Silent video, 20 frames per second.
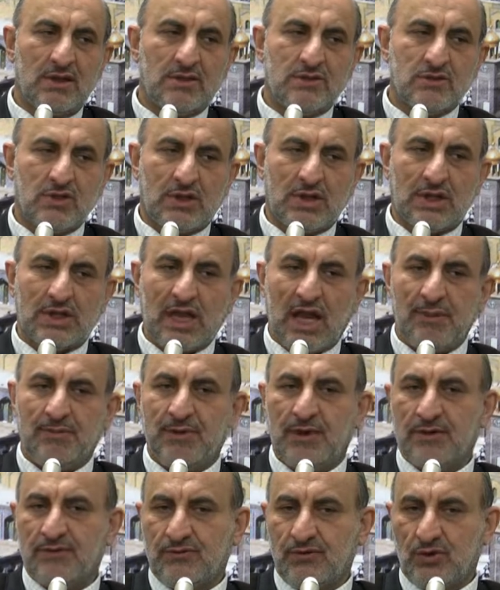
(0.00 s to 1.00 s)
so that I
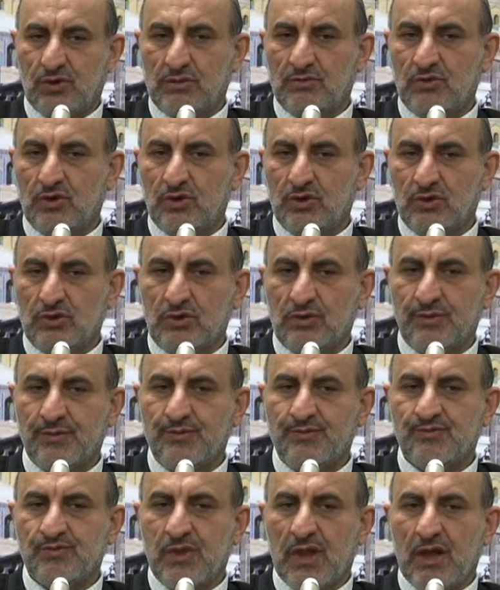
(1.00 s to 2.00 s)
perform
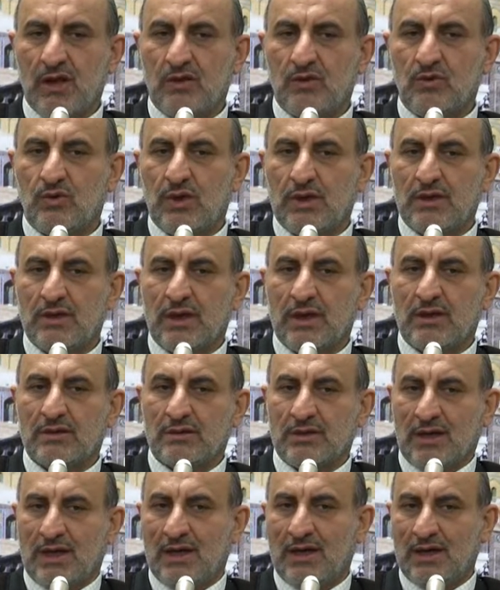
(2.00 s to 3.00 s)
wudu with a
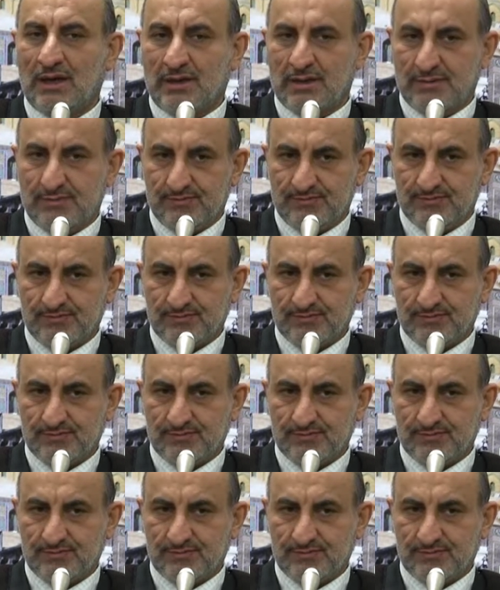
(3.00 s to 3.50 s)
tahir